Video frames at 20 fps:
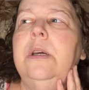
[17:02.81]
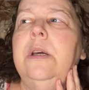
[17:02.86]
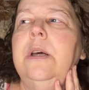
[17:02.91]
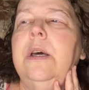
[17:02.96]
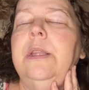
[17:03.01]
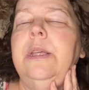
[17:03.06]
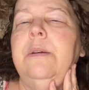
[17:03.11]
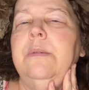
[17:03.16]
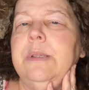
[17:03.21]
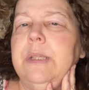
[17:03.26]
I
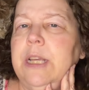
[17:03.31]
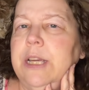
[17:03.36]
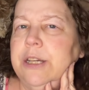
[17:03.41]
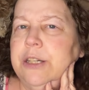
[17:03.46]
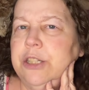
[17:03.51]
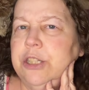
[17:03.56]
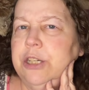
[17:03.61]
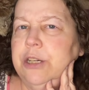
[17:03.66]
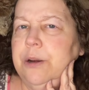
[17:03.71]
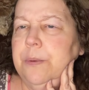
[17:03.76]
think it was
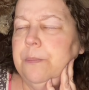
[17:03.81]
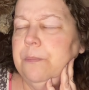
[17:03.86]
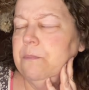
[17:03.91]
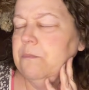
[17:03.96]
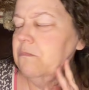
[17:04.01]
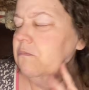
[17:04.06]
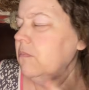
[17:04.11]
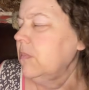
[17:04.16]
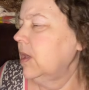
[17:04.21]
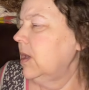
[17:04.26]
last year.
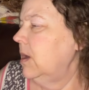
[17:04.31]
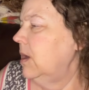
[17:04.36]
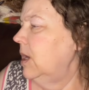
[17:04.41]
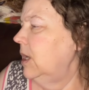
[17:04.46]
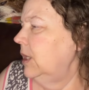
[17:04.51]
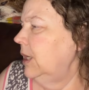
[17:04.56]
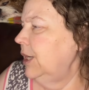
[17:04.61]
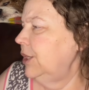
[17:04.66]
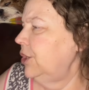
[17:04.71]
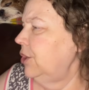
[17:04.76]

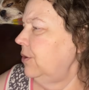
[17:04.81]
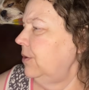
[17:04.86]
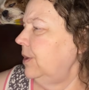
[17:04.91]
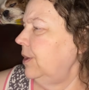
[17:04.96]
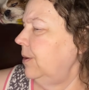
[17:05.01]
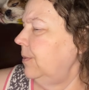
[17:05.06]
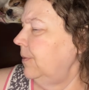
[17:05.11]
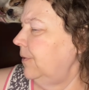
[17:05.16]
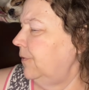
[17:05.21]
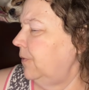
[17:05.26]
Last year or the
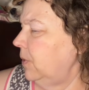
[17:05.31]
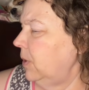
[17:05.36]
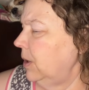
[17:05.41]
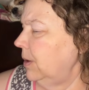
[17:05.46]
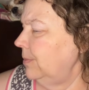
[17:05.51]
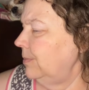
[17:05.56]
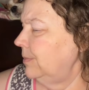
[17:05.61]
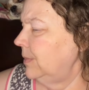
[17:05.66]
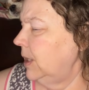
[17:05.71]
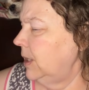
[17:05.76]
year
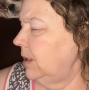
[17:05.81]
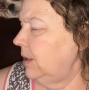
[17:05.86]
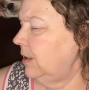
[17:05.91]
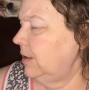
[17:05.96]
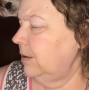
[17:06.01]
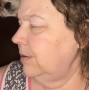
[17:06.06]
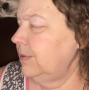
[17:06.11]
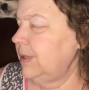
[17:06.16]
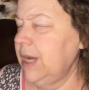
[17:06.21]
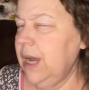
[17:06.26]
before. You
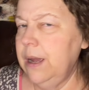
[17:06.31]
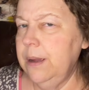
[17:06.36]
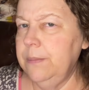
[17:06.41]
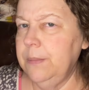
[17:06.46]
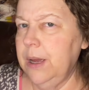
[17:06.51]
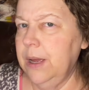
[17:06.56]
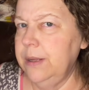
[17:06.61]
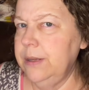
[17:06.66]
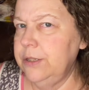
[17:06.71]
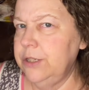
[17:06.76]
know, time
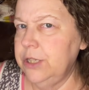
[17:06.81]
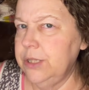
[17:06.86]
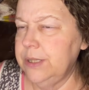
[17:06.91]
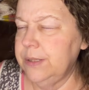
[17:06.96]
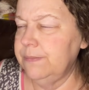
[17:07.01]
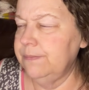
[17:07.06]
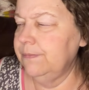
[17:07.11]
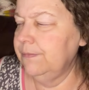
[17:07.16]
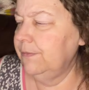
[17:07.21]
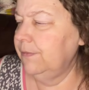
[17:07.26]
kind of just
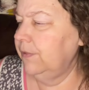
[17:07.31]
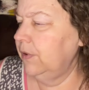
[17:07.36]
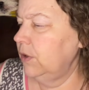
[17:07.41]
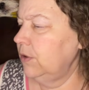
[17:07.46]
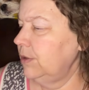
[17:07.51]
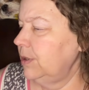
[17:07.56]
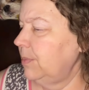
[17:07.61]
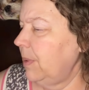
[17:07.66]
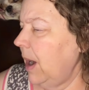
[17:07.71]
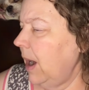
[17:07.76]

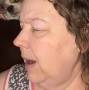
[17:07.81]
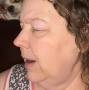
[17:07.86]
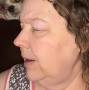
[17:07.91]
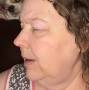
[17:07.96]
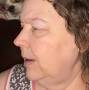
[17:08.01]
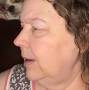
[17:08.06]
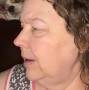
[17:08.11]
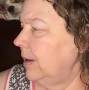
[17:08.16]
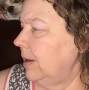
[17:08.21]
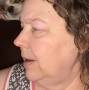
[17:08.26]
flows by.
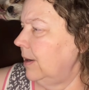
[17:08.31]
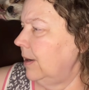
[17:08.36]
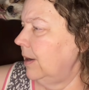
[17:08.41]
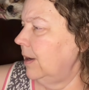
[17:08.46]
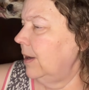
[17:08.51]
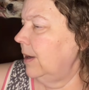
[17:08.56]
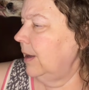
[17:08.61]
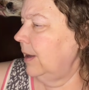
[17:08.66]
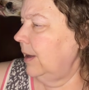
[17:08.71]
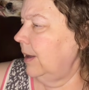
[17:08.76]

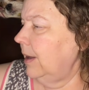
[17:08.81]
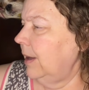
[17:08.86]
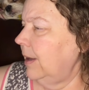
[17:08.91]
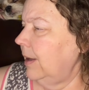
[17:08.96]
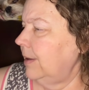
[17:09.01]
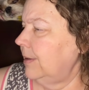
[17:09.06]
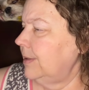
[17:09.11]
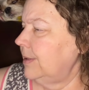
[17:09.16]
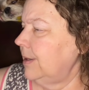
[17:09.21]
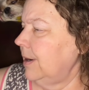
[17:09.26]

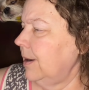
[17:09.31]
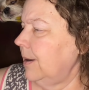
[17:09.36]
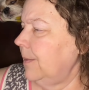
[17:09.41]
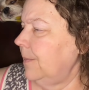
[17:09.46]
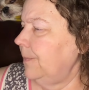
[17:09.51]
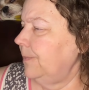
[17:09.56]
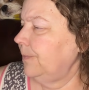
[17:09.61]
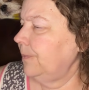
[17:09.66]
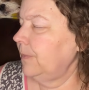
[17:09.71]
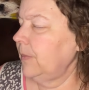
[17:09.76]
And
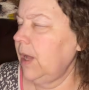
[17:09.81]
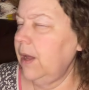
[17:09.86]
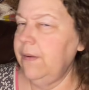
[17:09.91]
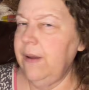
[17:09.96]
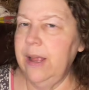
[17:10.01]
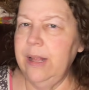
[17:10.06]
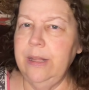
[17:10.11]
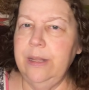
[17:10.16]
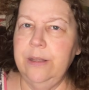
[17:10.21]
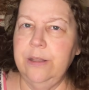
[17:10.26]
I've
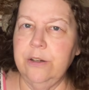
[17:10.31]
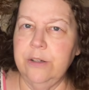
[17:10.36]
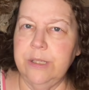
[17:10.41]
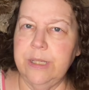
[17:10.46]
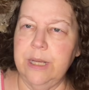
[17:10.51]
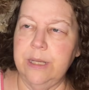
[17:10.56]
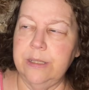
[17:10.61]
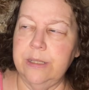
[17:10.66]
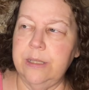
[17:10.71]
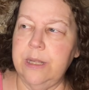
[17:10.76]
had it in there
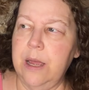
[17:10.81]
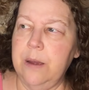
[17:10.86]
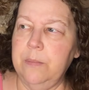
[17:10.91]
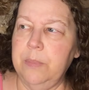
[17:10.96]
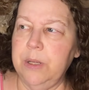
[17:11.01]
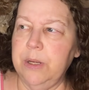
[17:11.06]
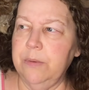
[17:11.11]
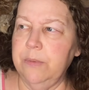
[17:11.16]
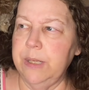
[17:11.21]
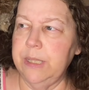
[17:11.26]
since then, but
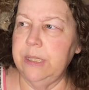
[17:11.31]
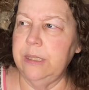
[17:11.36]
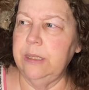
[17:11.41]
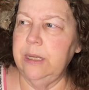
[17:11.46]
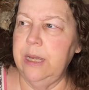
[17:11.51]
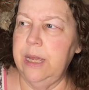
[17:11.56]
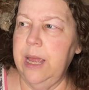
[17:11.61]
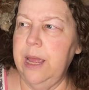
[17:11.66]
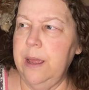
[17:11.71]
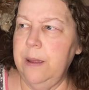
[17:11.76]
it recently
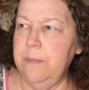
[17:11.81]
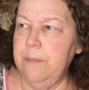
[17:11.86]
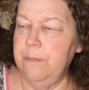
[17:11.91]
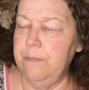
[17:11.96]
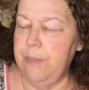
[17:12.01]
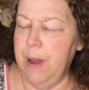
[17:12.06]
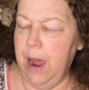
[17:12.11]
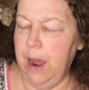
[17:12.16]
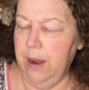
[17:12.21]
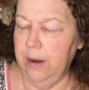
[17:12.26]
came
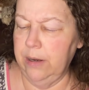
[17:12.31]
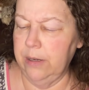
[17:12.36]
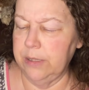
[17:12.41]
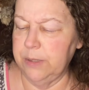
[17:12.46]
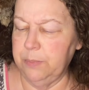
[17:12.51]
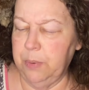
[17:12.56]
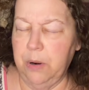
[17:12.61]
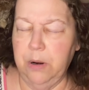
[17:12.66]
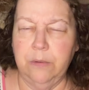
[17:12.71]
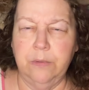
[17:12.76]
back as
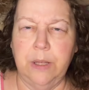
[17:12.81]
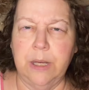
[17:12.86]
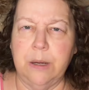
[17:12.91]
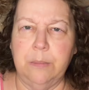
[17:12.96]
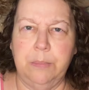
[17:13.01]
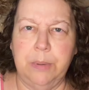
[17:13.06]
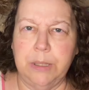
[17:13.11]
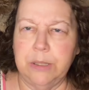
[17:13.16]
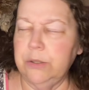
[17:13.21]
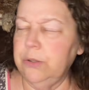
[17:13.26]
part of like a
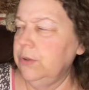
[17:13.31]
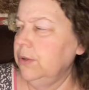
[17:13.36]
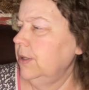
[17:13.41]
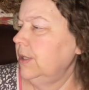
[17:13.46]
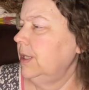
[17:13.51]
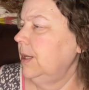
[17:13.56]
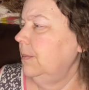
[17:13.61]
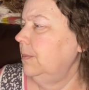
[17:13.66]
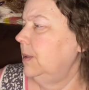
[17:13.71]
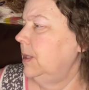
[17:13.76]
bundle or
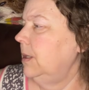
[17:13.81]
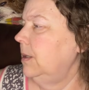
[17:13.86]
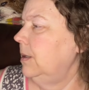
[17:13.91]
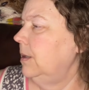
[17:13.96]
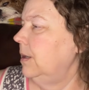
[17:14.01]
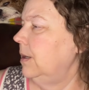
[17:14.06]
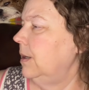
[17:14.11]
something.